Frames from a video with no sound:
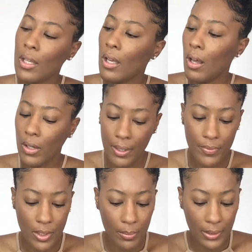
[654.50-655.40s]
Okay,
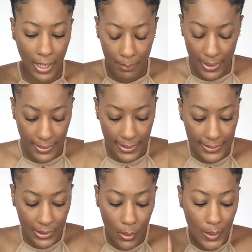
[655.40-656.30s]
so I'm going to line my, this is
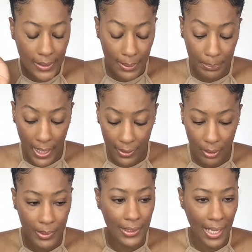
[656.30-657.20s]
the only lip liner, I'm
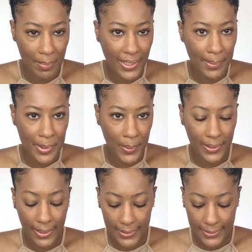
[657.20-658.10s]
going to line my lips with
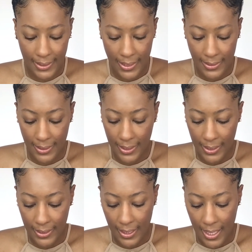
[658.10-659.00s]
this, and
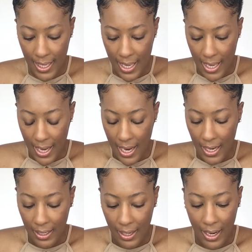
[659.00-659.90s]
then
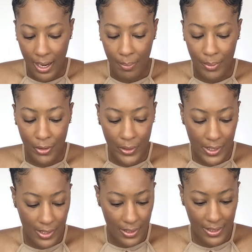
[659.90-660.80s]
I'm
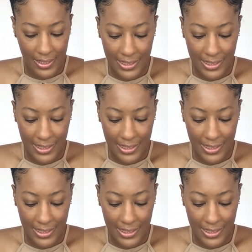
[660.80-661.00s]
going